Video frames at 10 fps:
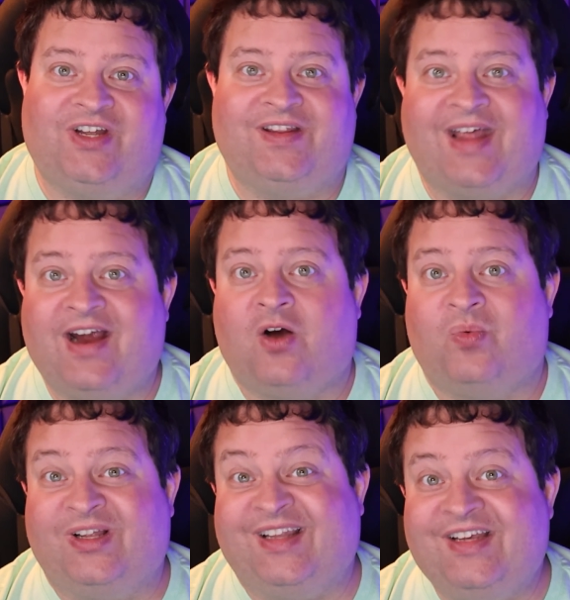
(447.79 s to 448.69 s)
and they are
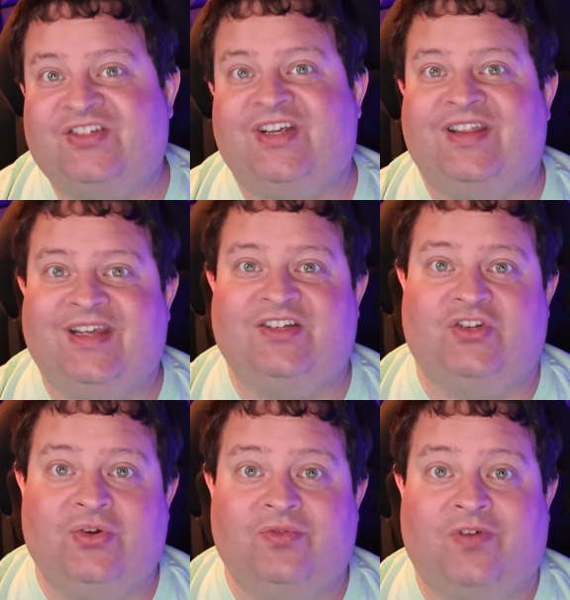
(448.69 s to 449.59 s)
releasing these
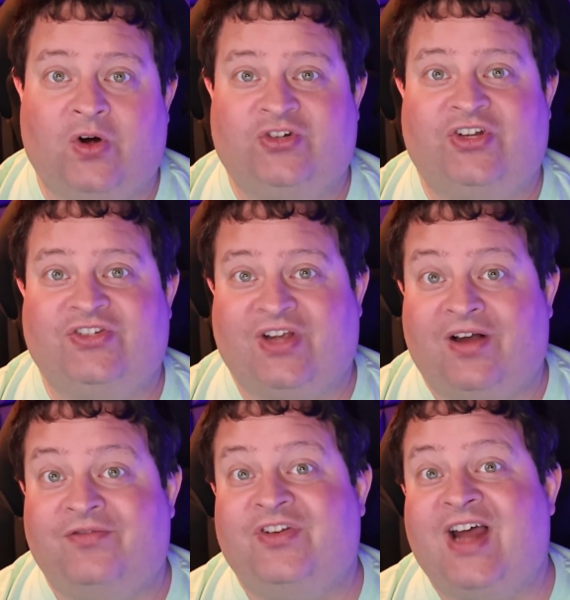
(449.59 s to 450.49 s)
new versions of